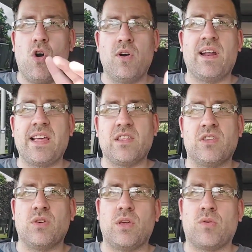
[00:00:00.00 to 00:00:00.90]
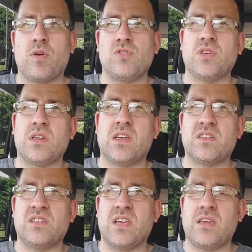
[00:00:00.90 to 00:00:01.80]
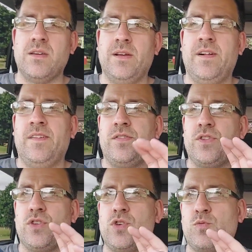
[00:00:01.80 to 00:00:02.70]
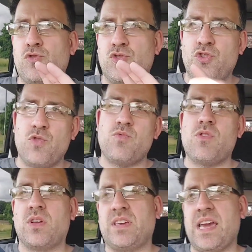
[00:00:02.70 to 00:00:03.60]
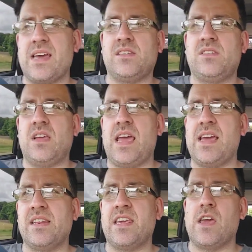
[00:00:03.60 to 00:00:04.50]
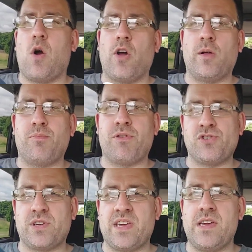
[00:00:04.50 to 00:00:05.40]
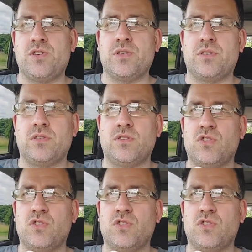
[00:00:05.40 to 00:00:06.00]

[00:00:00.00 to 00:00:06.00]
Unlike the 33 GTST, you do not get any oil pressure gauges, you